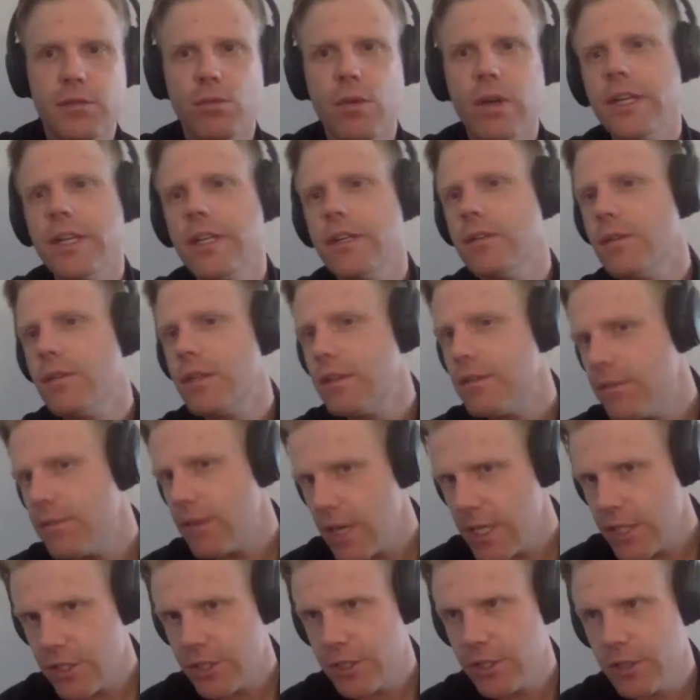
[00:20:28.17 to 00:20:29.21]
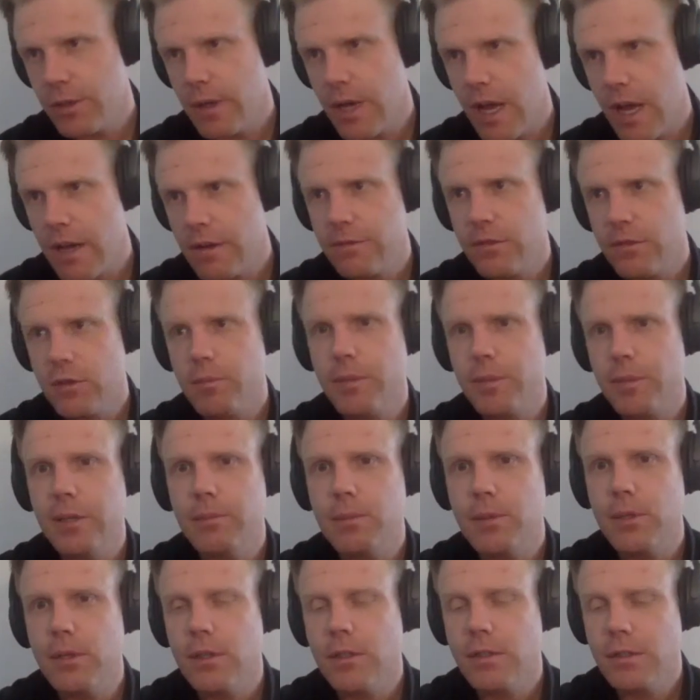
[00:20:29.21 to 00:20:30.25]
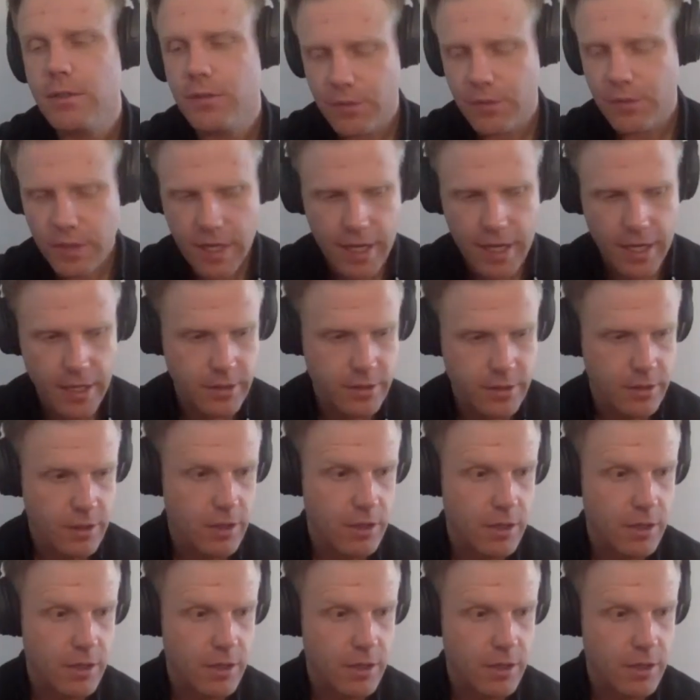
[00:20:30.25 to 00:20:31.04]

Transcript: What advice do you have for people that